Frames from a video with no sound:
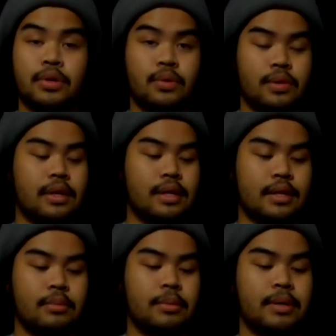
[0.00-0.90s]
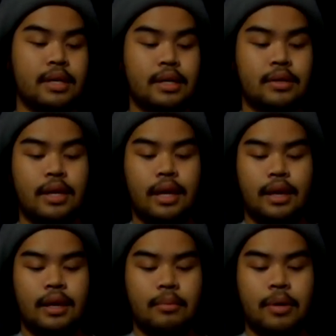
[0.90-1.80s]
the person who's selling this to me because
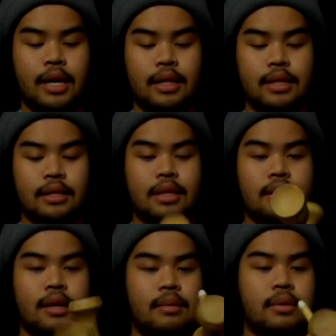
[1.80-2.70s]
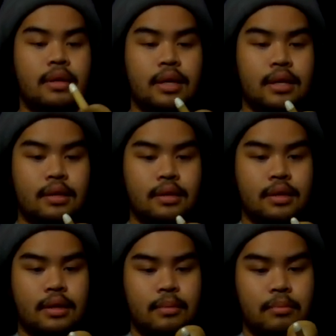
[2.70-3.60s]
man, this Kendama
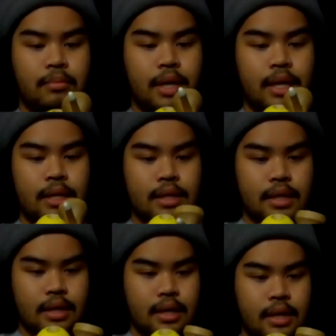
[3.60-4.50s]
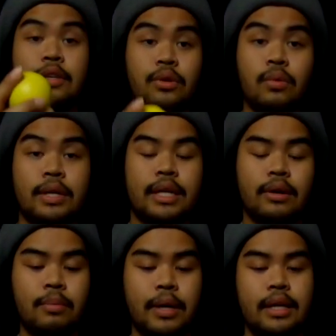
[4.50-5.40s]
is amazing. If you guys don't know what
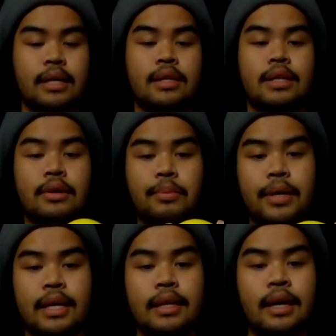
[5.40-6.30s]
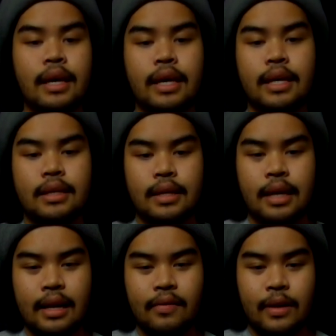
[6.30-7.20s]
TerraPaint is, TerraPaint is a
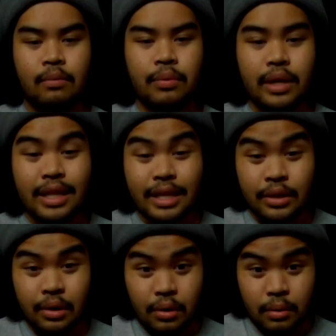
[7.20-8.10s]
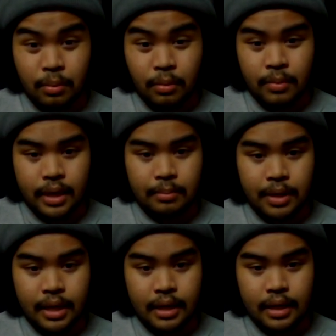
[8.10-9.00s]
kind of like really durable matte
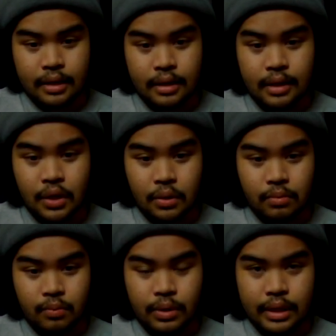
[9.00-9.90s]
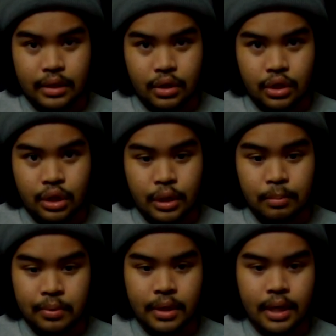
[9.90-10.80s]
paint. It doesn't really
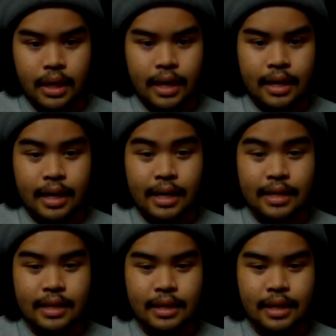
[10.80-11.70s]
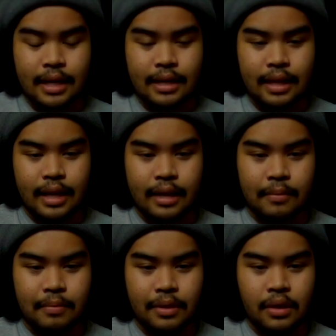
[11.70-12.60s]
chip and it kind of kind of
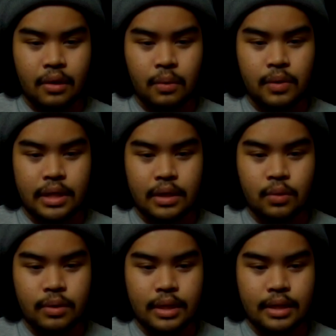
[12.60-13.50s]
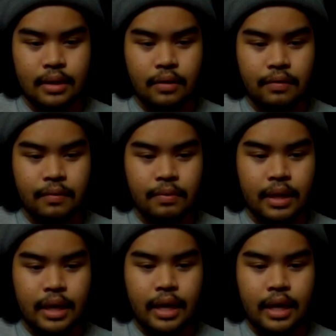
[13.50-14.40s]
like goes into itself
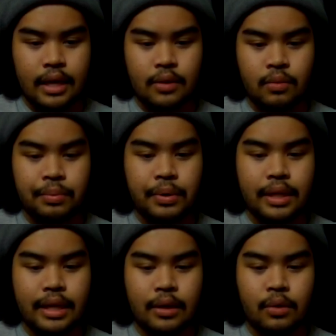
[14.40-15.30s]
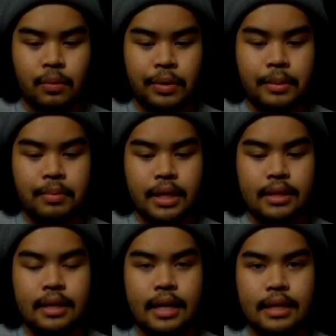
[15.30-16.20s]
and it's really grippy.
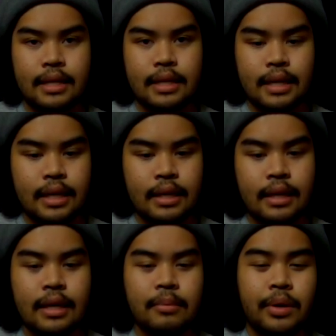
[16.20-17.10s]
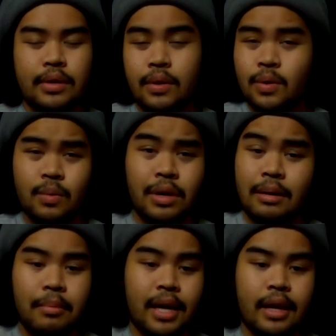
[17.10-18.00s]
It's not sticky, but it's also
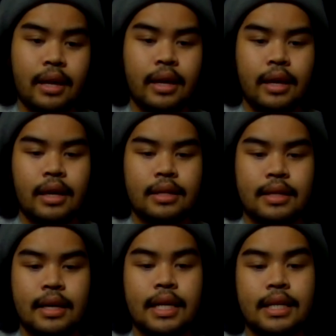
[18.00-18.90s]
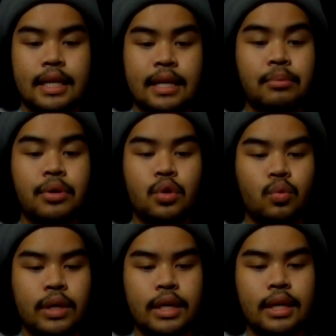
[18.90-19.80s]
not matte. It's a nice in
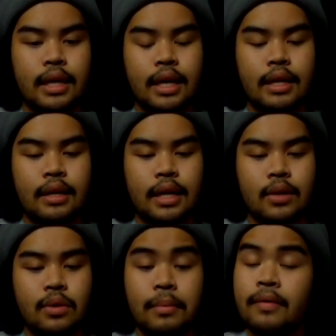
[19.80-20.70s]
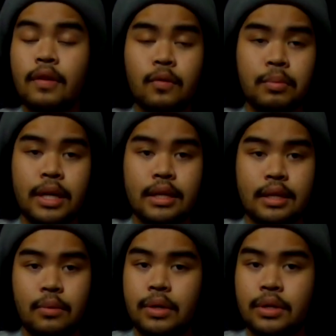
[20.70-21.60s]
between, and it's one of my favorite
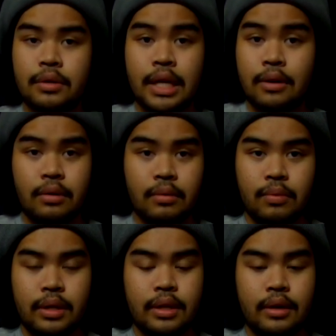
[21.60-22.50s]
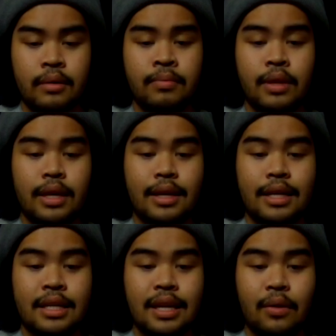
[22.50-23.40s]
paints. And I wish Terra would, you know,
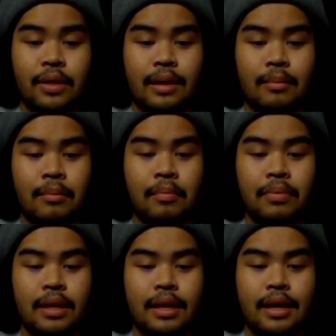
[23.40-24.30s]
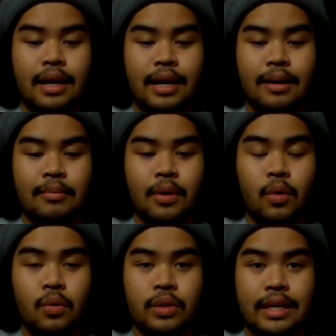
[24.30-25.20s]
sell them um,
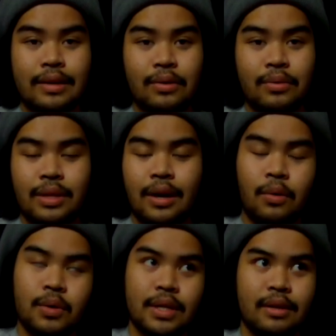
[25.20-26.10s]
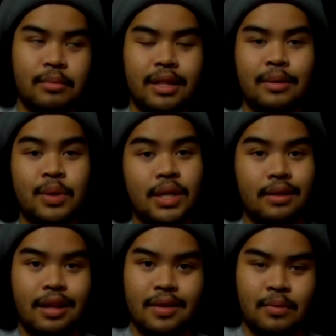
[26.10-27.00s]
wholesale, not wholesale, but they would
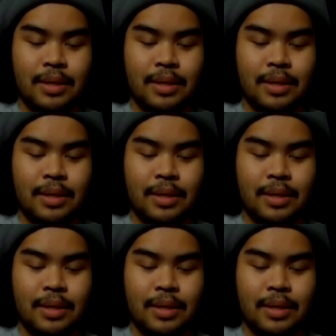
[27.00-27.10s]
sell a lot